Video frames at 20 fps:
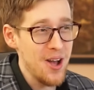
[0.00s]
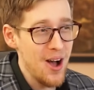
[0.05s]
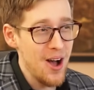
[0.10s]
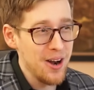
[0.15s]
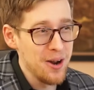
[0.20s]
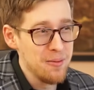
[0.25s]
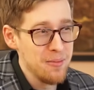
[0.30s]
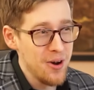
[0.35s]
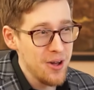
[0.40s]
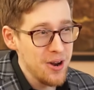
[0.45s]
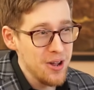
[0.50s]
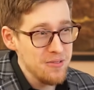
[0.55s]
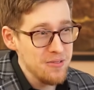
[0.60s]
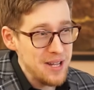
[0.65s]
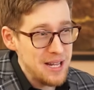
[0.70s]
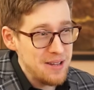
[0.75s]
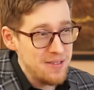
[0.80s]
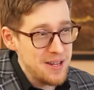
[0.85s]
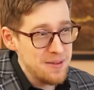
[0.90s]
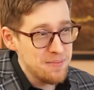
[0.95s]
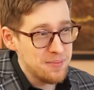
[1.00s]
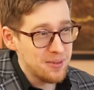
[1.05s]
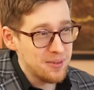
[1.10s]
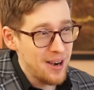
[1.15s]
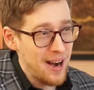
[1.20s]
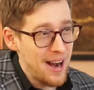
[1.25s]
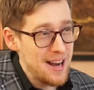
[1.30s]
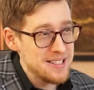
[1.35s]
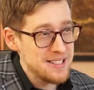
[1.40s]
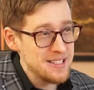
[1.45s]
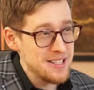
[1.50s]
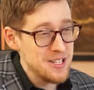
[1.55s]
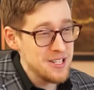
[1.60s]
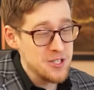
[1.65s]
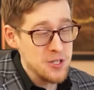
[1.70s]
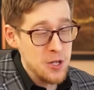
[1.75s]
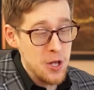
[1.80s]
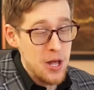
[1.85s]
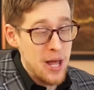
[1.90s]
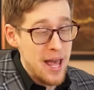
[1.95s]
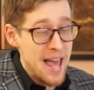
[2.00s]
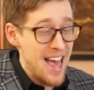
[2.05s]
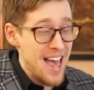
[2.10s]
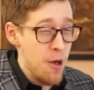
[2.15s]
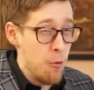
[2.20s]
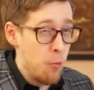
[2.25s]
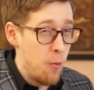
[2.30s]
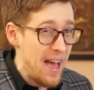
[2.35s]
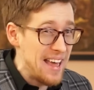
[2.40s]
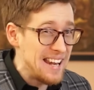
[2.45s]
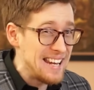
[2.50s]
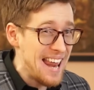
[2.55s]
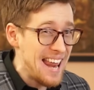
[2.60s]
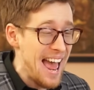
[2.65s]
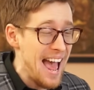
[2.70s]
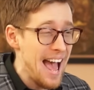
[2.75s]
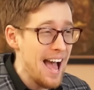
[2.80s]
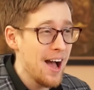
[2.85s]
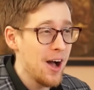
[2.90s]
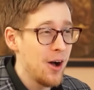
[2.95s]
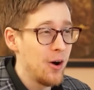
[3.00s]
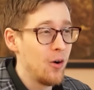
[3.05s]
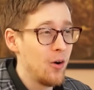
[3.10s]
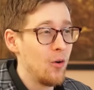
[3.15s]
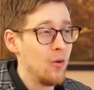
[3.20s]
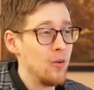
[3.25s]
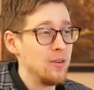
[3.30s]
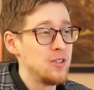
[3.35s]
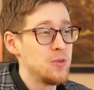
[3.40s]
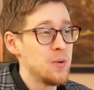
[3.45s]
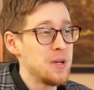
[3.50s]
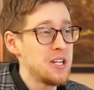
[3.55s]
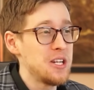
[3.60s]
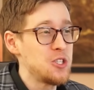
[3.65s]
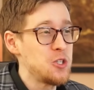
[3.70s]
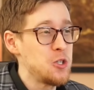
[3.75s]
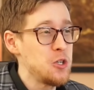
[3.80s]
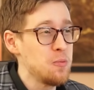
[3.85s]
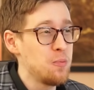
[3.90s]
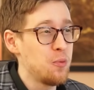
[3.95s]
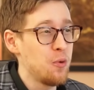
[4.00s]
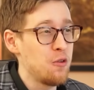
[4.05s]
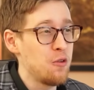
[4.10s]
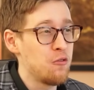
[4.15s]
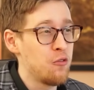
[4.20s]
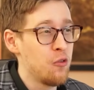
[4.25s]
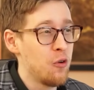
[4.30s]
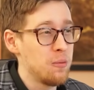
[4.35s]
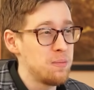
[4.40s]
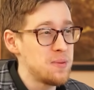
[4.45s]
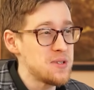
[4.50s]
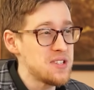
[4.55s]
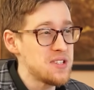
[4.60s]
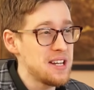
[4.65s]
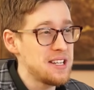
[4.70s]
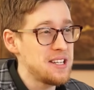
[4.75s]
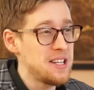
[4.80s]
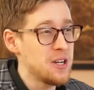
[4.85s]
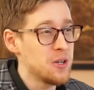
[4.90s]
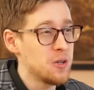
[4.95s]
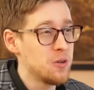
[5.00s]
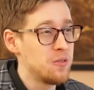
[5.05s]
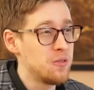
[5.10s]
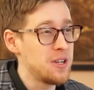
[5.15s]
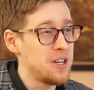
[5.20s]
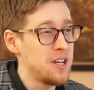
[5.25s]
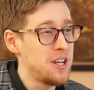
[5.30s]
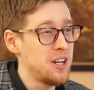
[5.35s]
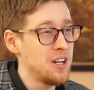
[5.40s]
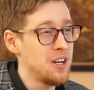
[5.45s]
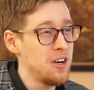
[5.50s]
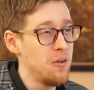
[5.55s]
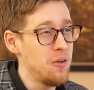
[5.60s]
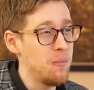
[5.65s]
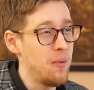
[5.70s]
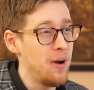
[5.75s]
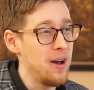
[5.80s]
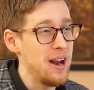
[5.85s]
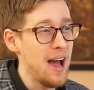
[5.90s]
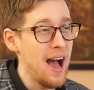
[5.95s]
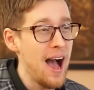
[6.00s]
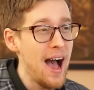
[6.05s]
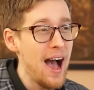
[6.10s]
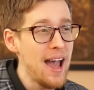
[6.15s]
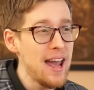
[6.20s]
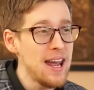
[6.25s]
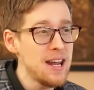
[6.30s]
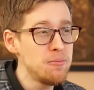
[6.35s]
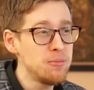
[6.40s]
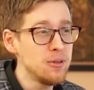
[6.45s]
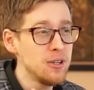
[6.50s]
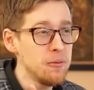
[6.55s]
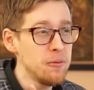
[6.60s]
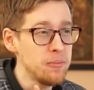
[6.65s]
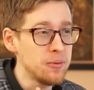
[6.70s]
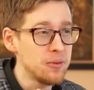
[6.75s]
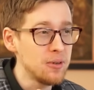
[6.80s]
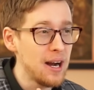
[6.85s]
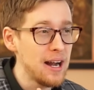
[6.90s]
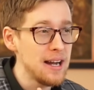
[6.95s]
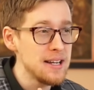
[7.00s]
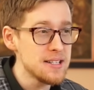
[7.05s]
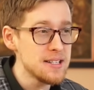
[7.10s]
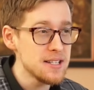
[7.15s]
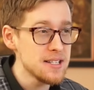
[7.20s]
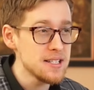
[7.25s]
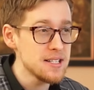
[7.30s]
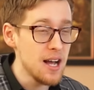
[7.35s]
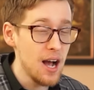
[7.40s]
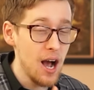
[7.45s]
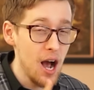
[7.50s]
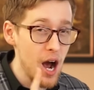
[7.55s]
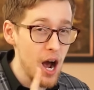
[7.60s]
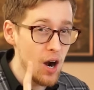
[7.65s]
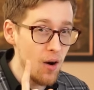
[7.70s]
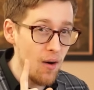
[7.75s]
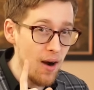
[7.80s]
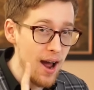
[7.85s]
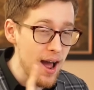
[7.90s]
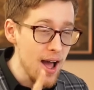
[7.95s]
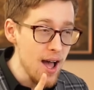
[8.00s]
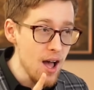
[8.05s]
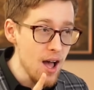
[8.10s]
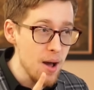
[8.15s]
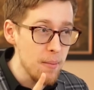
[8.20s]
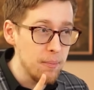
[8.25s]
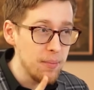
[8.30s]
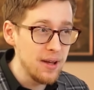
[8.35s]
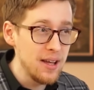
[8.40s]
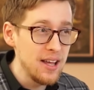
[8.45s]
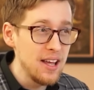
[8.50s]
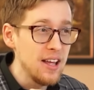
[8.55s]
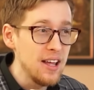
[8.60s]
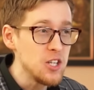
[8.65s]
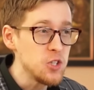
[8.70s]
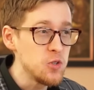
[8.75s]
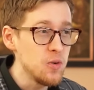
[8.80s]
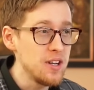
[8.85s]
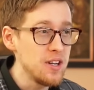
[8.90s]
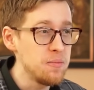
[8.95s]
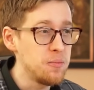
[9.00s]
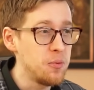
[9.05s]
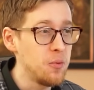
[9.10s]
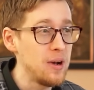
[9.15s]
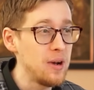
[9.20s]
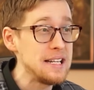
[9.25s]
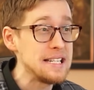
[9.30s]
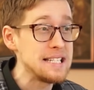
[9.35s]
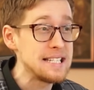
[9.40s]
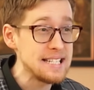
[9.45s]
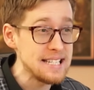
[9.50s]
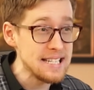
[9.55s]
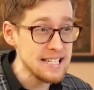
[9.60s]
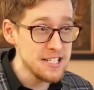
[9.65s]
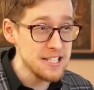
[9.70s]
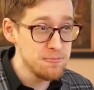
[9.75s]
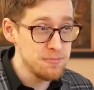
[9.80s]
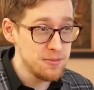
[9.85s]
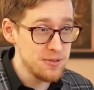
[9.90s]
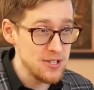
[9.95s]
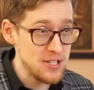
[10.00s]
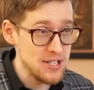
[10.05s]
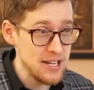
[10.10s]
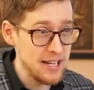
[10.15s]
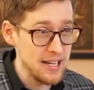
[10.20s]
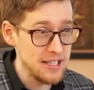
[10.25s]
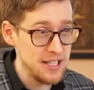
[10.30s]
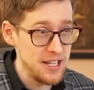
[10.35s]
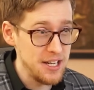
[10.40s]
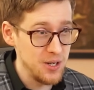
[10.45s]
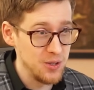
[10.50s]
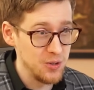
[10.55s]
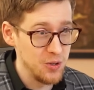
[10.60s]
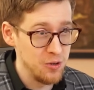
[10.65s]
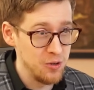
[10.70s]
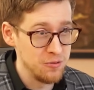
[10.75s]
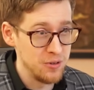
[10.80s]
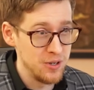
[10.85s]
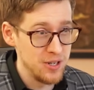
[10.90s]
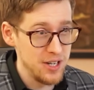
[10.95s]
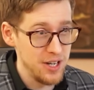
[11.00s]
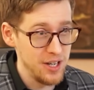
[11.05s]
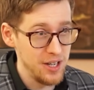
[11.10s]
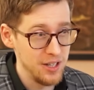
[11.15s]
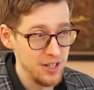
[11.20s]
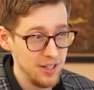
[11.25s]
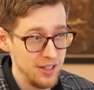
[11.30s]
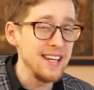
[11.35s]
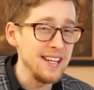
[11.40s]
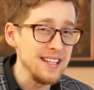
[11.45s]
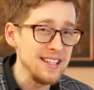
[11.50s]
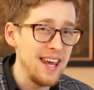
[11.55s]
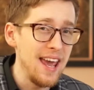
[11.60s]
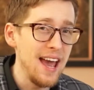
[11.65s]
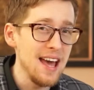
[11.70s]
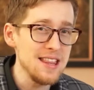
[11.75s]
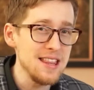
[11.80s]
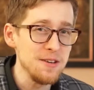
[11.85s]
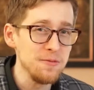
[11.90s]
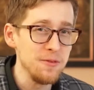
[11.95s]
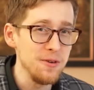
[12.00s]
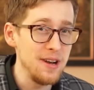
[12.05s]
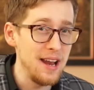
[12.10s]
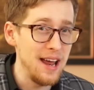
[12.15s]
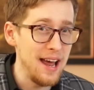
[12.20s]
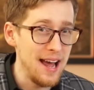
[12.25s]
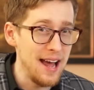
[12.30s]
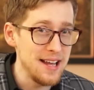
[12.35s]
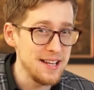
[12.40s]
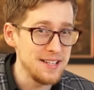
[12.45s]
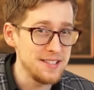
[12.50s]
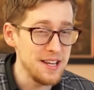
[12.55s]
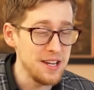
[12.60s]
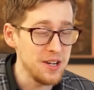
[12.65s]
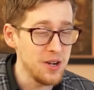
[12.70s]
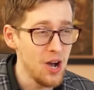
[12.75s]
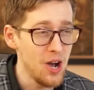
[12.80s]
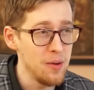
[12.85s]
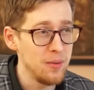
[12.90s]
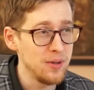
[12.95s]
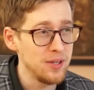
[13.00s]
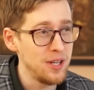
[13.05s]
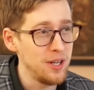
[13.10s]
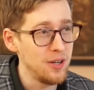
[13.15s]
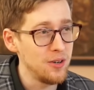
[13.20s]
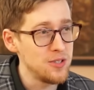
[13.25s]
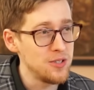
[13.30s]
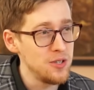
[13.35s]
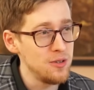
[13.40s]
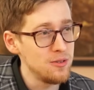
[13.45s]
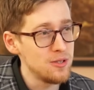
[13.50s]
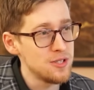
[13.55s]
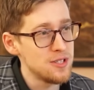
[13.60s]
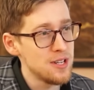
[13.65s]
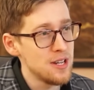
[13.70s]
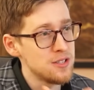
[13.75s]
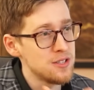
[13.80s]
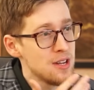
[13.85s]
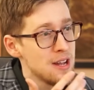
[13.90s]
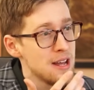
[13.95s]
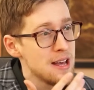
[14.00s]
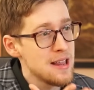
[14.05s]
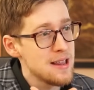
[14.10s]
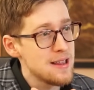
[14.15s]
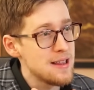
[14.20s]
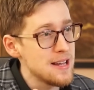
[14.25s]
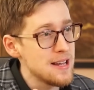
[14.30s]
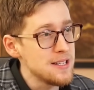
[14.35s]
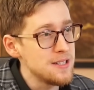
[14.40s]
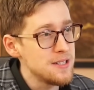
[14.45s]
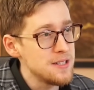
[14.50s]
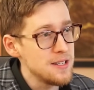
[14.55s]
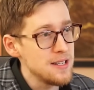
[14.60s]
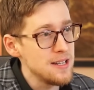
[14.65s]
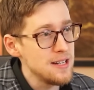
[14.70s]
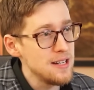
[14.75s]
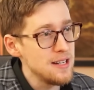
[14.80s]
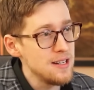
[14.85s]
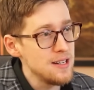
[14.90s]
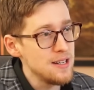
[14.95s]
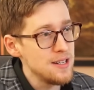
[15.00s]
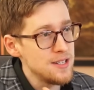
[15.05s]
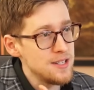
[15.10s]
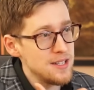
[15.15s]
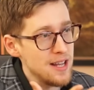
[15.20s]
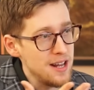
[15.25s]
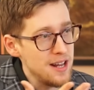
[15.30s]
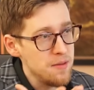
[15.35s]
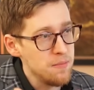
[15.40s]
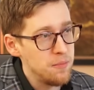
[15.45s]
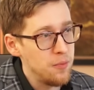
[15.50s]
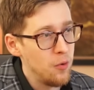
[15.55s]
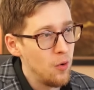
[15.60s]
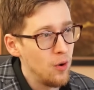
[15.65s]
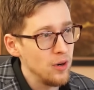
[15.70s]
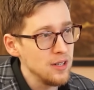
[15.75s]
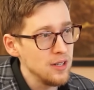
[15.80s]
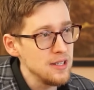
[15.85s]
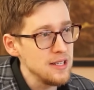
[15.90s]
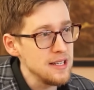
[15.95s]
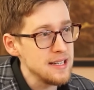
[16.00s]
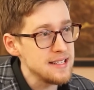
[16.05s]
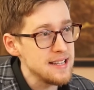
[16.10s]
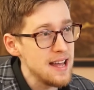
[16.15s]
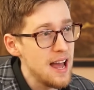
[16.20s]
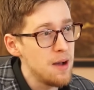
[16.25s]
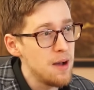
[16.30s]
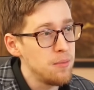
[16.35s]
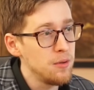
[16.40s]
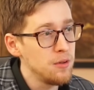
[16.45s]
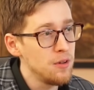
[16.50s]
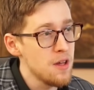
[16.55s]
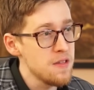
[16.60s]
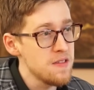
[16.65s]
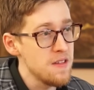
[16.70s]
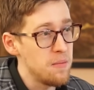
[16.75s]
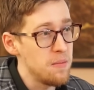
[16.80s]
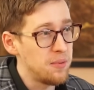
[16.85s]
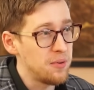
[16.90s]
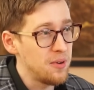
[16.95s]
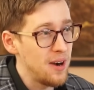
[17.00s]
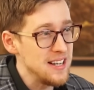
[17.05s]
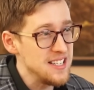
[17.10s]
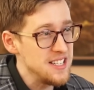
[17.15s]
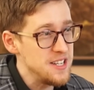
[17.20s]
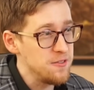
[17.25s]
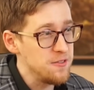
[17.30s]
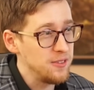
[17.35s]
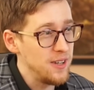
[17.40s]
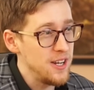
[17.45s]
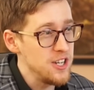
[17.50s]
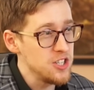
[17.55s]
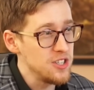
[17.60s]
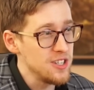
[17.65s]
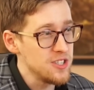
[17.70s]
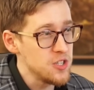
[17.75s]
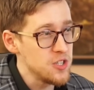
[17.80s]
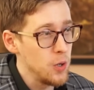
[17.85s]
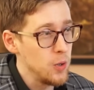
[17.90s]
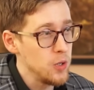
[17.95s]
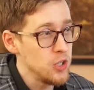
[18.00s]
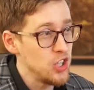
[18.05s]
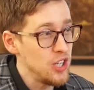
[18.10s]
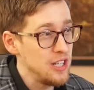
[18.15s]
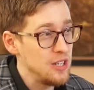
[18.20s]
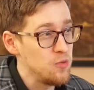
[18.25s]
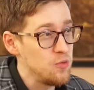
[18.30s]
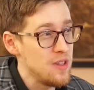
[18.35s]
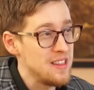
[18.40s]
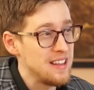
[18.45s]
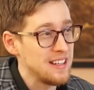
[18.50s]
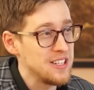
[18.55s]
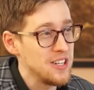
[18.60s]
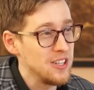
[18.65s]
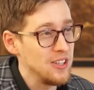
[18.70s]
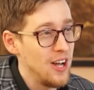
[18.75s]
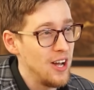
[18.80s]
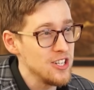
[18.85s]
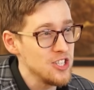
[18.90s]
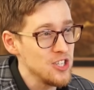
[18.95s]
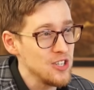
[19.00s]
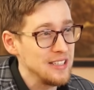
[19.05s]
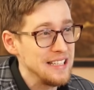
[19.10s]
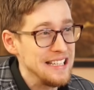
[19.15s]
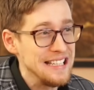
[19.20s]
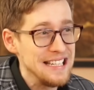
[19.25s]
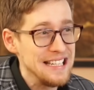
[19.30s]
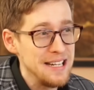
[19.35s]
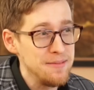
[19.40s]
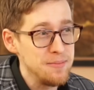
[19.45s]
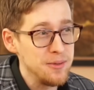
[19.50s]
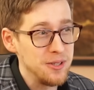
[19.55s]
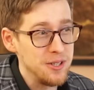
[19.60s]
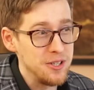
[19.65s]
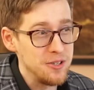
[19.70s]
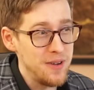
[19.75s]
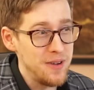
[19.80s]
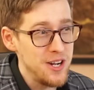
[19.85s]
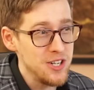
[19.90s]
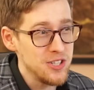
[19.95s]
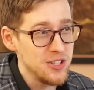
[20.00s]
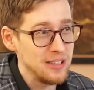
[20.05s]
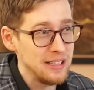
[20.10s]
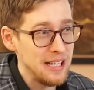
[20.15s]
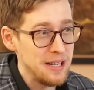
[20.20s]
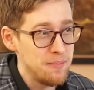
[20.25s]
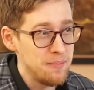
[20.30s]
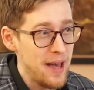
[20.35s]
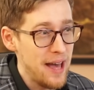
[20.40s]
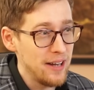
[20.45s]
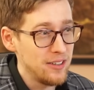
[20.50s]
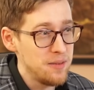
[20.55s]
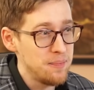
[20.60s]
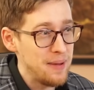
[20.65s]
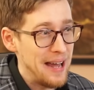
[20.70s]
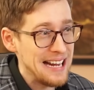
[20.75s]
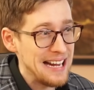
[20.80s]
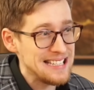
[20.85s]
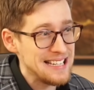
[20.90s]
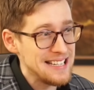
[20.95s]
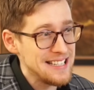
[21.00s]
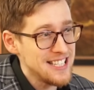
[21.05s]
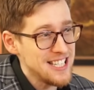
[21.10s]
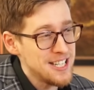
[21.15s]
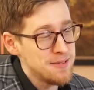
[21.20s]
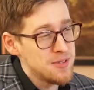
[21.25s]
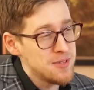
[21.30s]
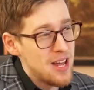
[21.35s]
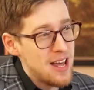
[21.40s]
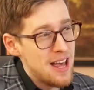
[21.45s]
Automotive, EV prices went down 22.4% year over year, but hybrid prices are up 20.6% year over year. And Kathy Wood has a comment here too. She says, this is an important example of the price deflation associated with technologically enabled innovation like battery pack systems.